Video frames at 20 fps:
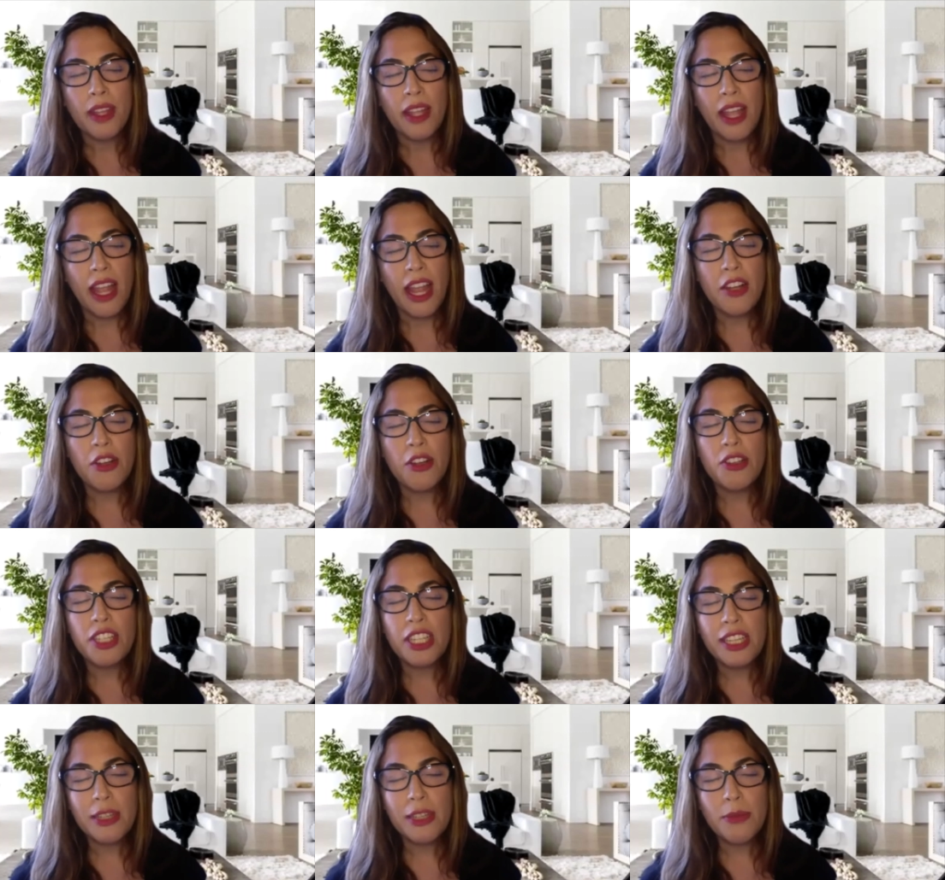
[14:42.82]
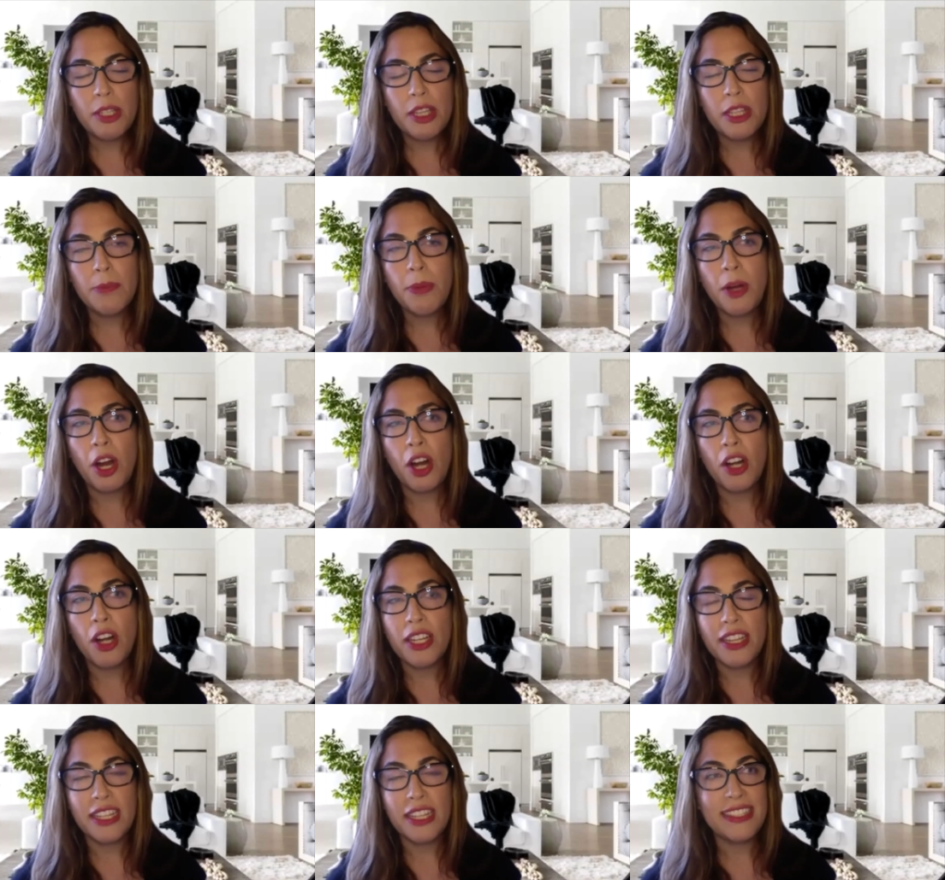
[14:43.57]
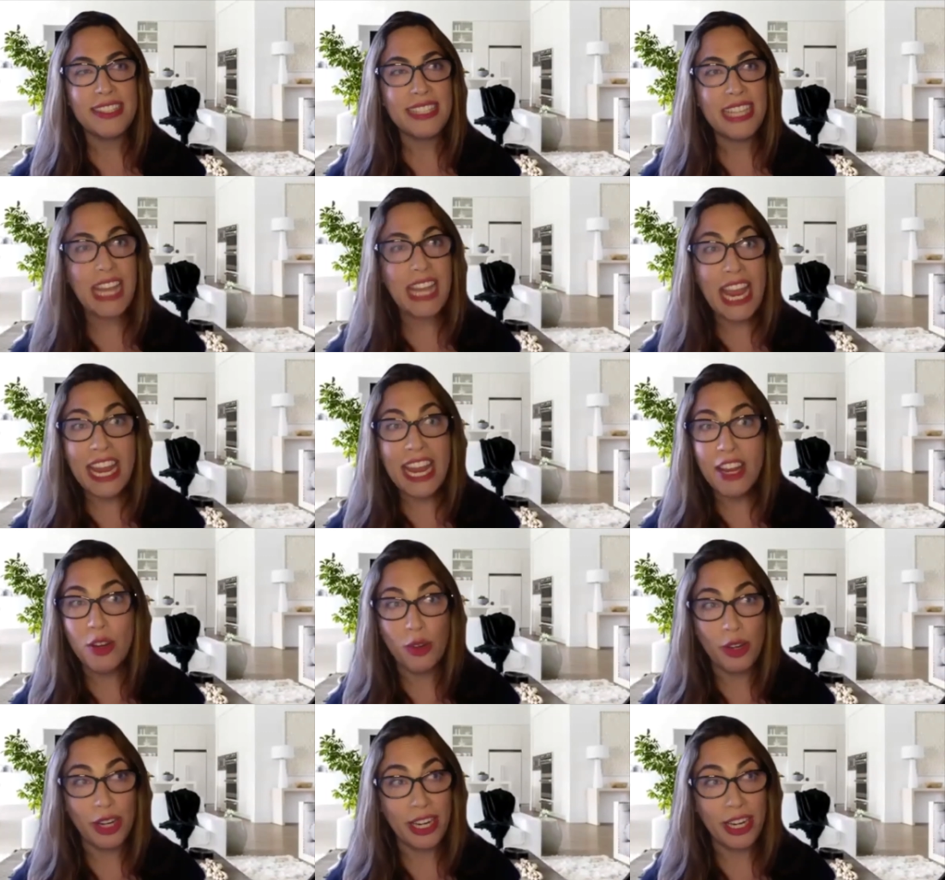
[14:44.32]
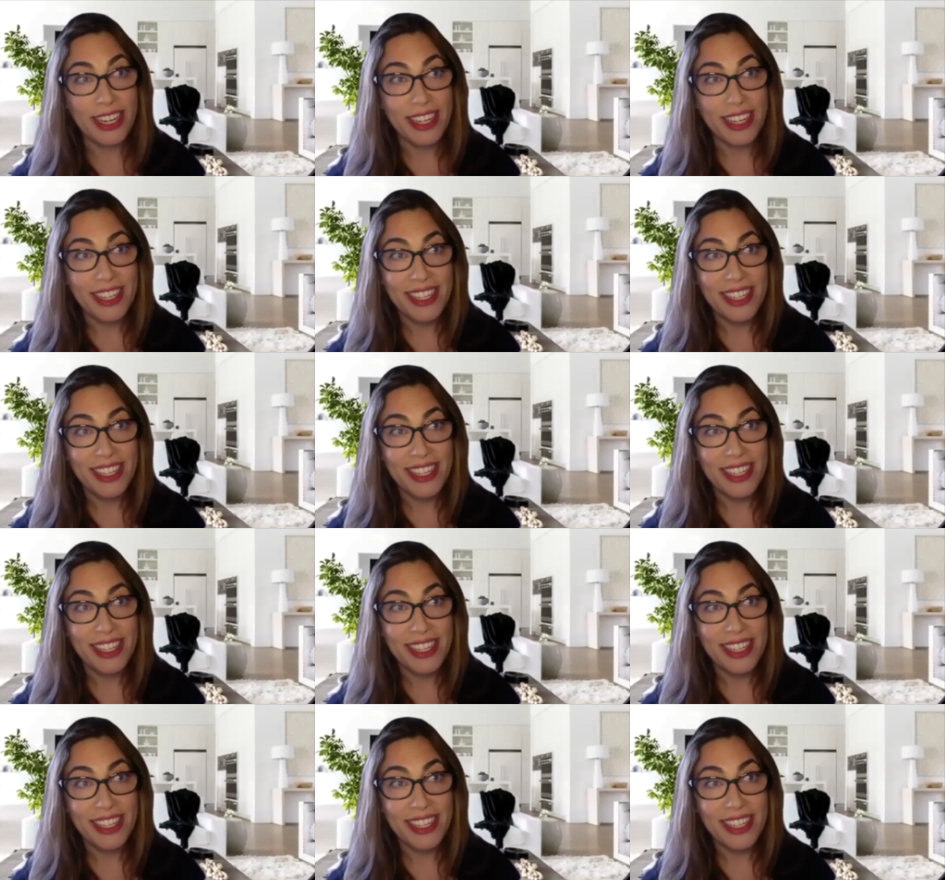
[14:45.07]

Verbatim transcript: and you're dealing with a party that's angry